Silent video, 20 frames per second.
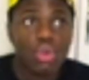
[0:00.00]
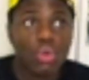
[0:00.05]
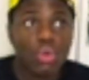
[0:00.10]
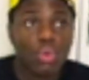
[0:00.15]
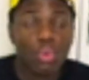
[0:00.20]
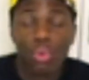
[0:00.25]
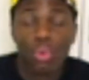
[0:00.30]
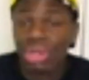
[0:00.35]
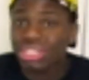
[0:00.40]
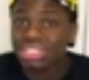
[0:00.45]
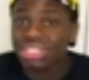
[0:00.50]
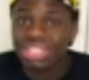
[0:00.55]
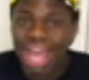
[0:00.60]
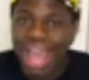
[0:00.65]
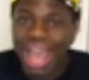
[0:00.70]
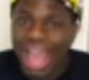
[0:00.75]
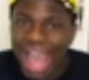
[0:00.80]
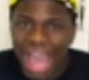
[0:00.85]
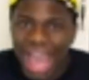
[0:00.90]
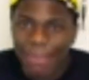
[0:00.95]
Once
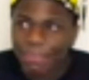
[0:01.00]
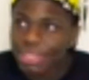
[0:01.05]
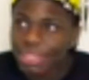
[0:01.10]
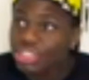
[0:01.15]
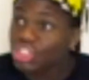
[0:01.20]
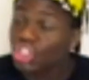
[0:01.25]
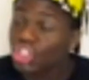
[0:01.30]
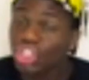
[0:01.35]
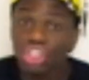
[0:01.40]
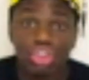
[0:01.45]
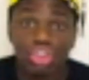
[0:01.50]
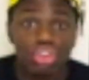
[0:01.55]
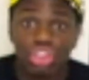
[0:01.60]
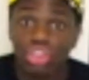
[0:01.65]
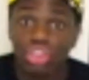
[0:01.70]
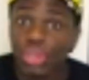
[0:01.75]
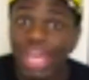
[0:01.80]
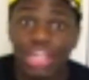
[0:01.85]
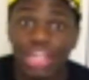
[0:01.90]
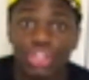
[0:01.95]
that happens,
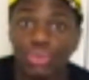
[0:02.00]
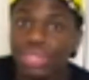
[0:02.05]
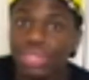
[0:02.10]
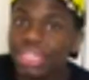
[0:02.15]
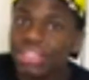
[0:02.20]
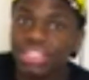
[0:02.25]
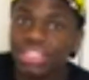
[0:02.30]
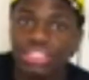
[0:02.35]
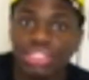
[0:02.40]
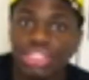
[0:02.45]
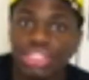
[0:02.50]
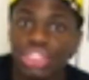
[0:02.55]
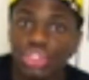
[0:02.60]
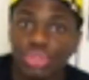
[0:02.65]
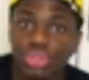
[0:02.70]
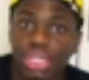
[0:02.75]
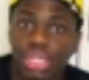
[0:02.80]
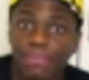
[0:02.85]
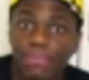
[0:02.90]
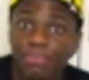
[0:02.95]
you can't do anything to the
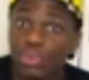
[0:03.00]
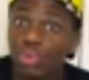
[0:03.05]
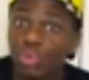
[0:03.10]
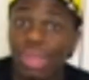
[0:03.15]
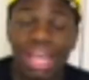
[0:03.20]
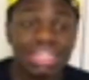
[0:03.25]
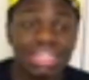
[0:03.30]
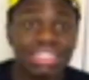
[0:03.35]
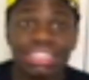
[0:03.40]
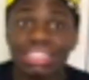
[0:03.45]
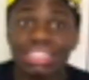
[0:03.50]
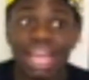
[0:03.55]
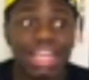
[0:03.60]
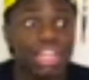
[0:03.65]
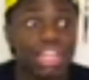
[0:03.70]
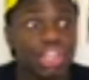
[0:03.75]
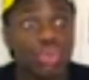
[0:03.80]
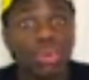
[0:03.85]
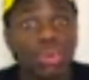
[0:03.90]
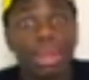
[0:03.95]
tree. You can't decide
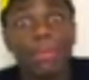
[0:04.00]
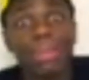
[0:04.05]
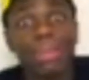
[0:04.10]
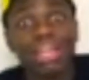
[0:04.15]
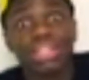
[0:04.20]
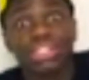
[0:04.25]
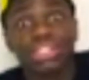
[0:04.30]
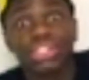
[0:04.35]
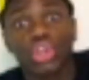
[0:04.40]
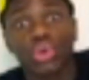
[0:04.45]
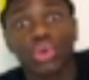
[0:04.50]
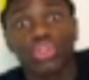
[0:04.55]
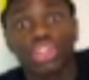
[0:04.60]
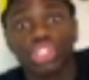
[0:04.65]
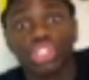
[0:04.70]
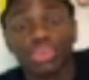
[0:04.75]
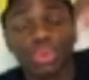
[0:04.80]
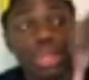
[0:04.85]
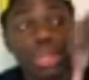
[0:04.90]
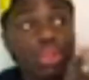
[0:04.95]
that you want to bend it to go
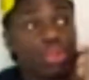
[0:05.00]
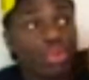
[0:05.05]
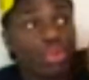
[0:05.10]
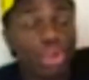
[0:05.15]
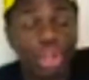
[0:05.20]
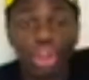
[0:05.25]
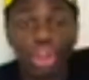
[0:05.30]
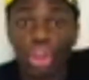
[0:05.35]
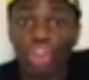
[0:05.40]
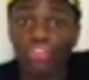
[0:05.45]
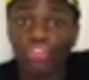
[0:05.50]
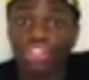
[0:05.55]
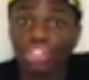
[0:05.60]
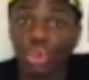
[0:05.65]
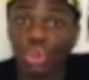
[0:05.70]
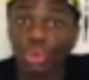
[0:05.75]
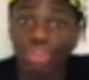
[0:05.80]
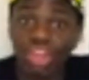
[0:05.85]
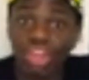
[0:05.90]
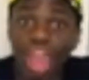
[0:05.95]
this way, or you want to curve it to
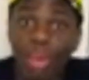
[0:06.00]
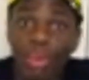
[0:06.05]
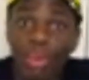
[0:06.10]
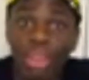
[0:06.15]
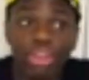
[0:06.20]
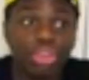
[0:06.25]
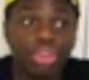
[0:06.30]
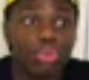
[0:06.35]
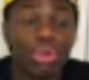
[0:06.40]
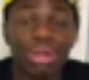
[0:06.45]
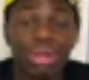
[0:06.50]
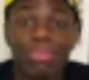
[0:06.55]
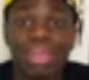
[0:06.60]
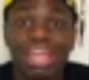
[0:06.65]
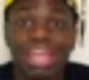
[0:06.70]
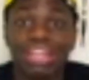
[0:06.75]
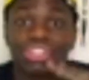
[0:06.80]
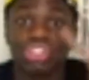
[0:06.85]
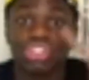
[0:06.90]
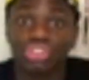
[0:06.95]
go that way, or you want to
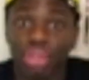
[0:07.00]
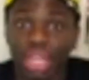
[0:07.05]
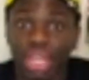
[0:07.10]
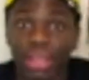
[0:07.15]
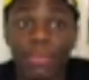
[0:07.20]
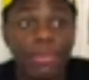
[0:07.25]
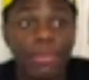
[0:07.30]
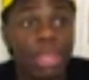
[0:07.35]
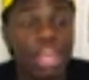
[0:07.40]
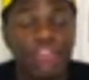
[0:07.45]
make it straight.